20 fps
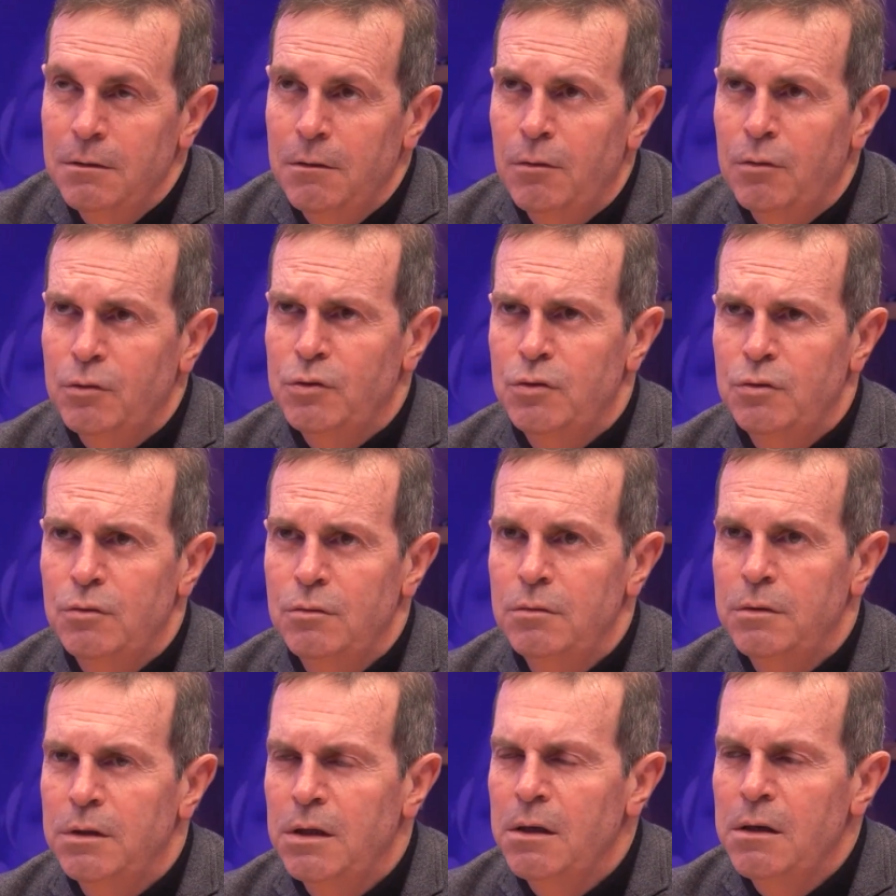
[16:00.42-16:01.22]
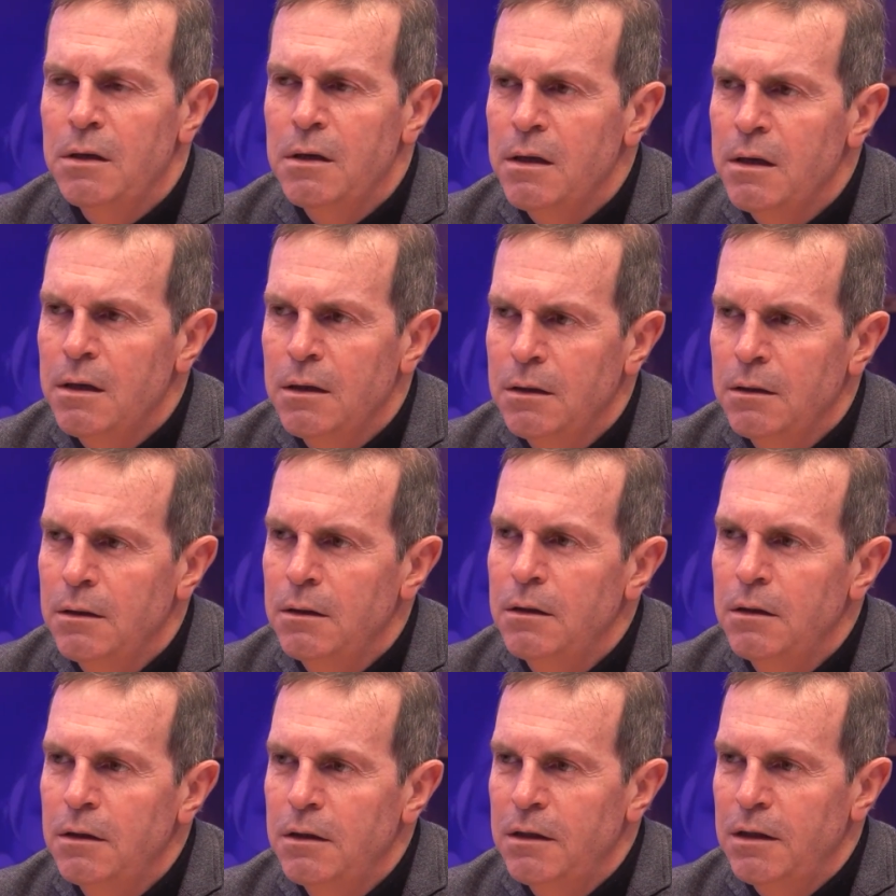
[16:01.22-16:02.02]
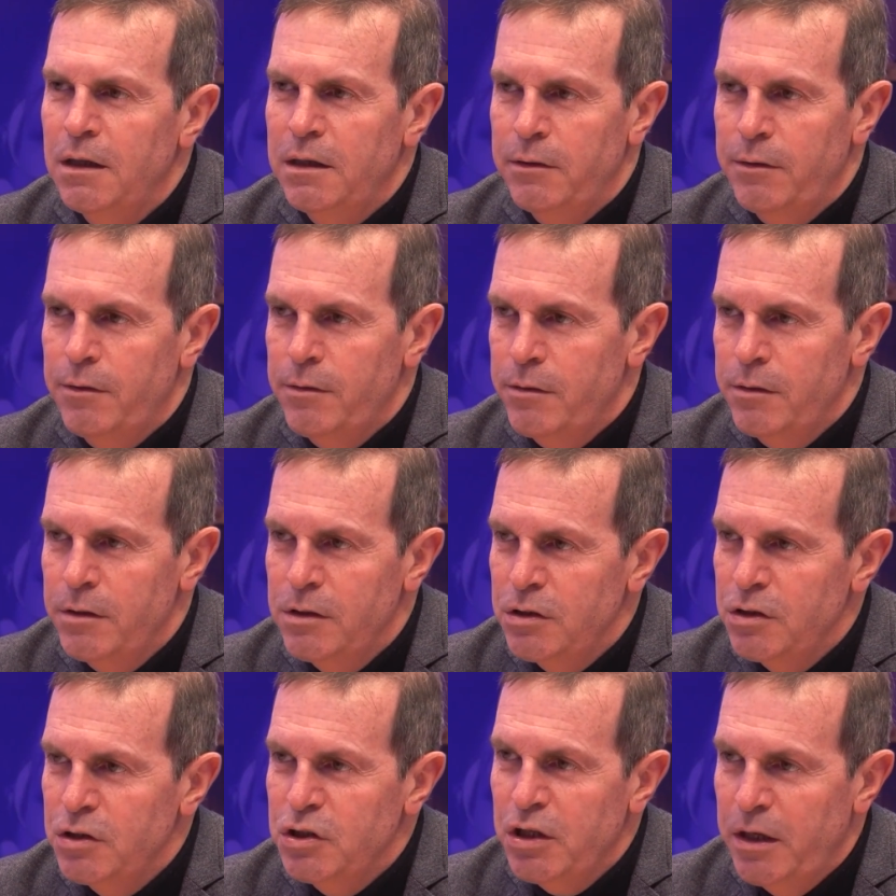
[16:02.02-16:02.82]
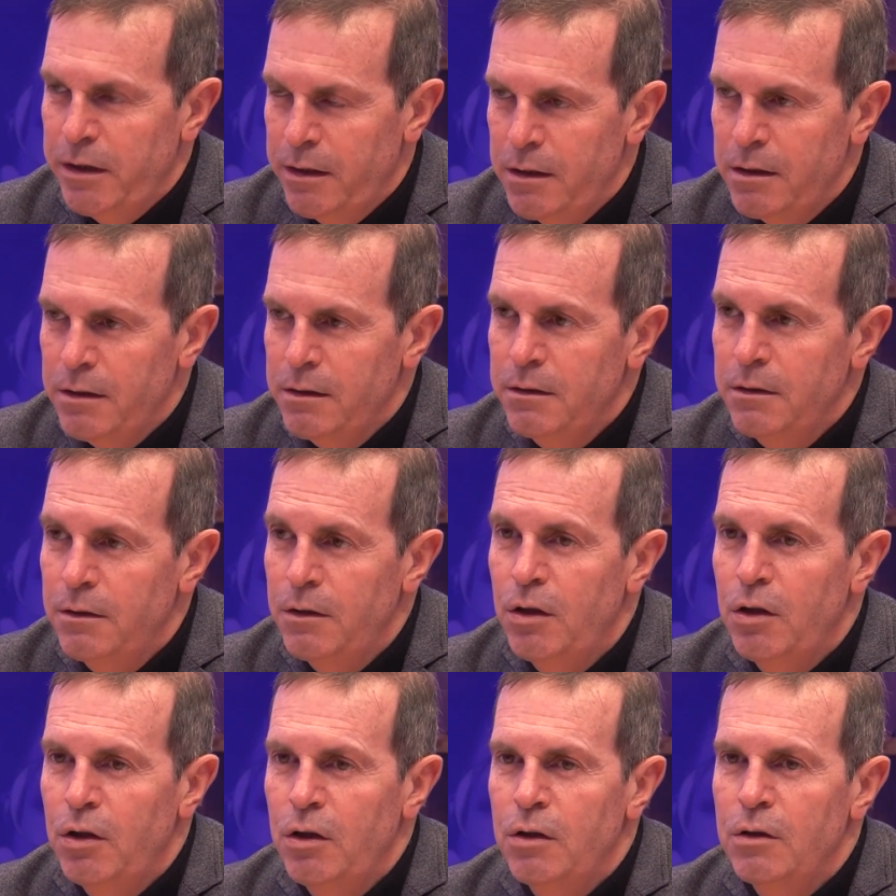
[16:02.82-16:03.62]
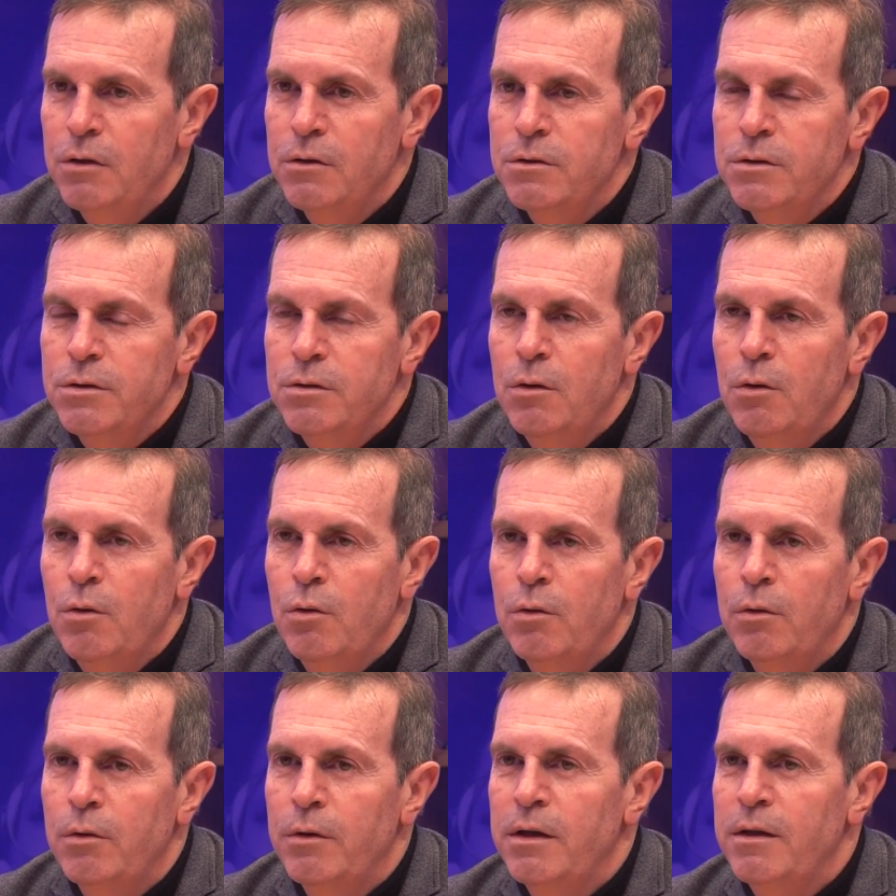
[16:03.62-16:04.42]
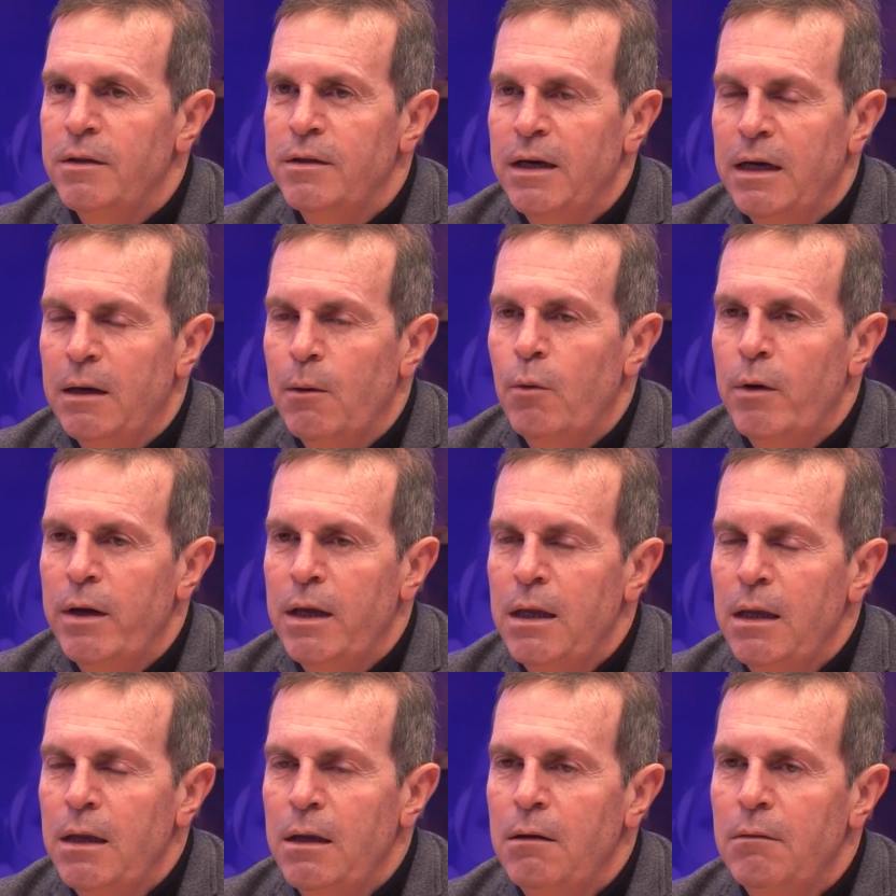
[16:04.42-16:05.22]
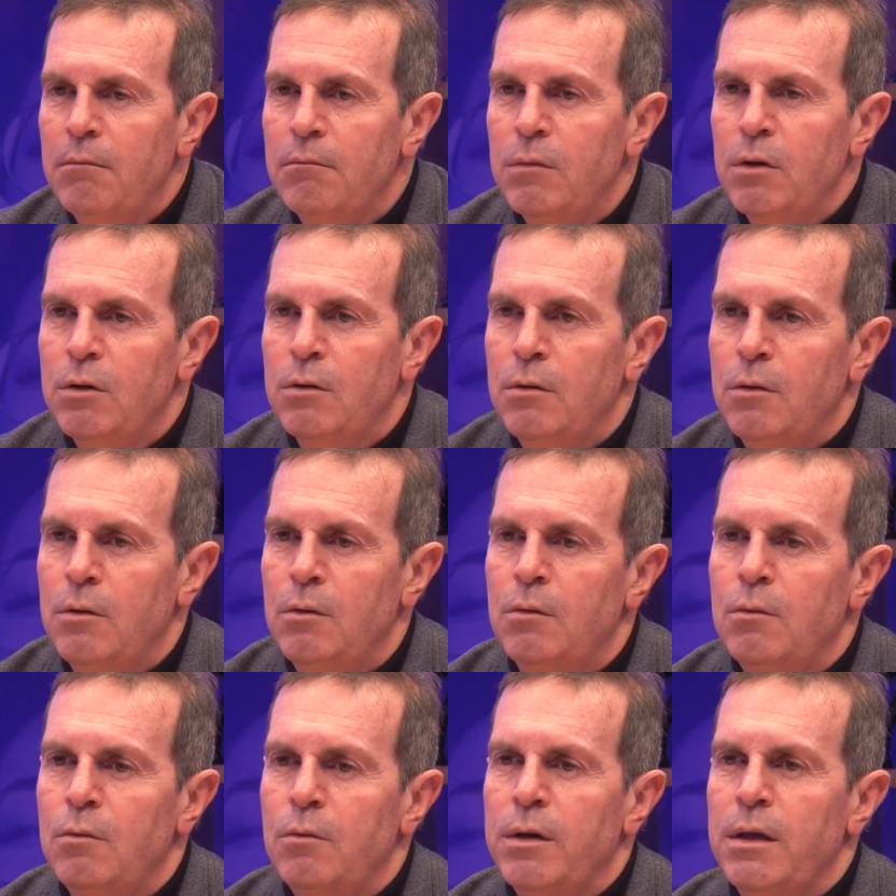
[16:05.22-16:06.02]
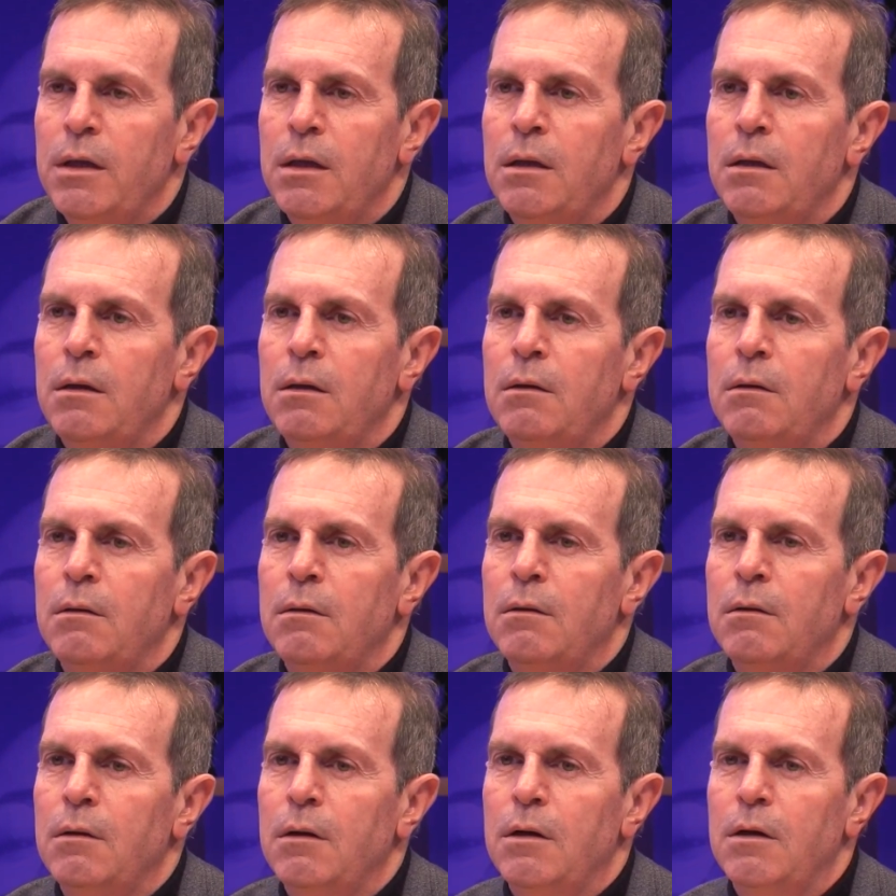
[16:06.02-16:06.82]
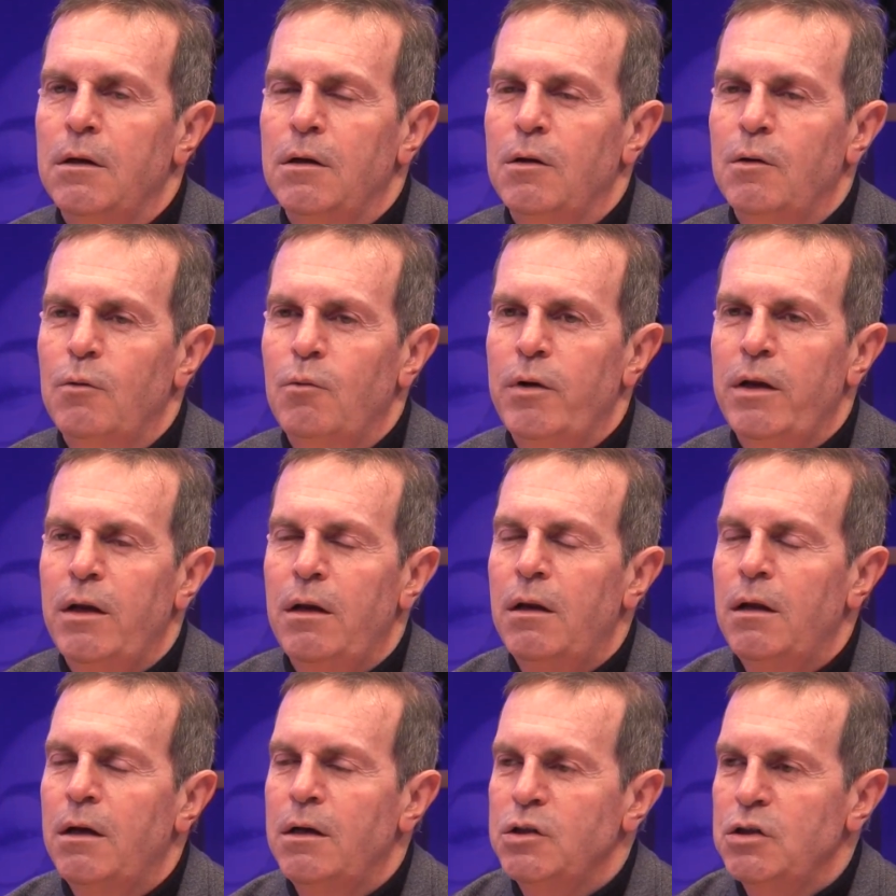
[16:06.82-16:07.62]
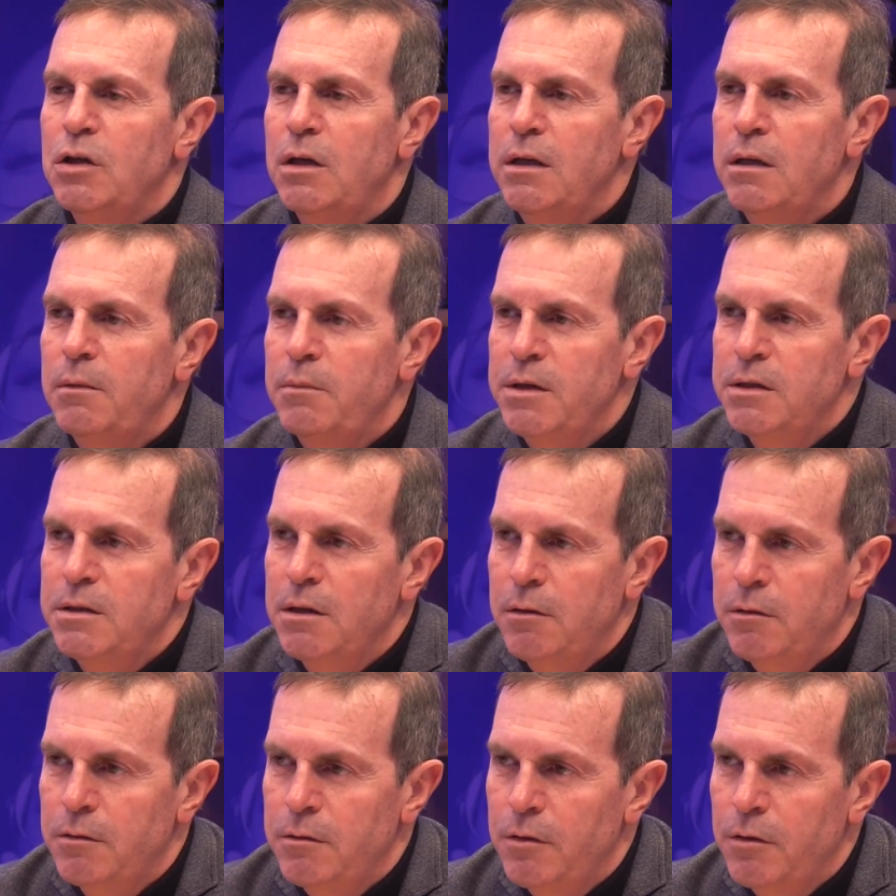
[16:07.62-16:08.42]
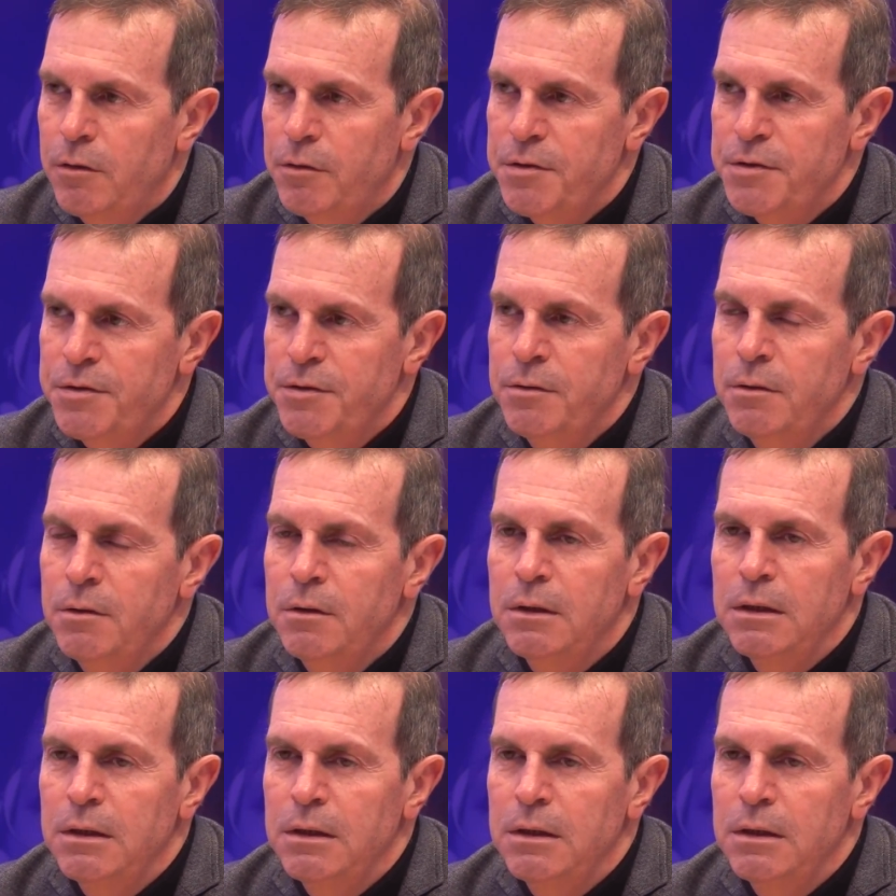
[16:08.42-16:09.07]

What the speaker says: or two in India, another in China. So in that way, you know, we enlarge a little bit our horizon.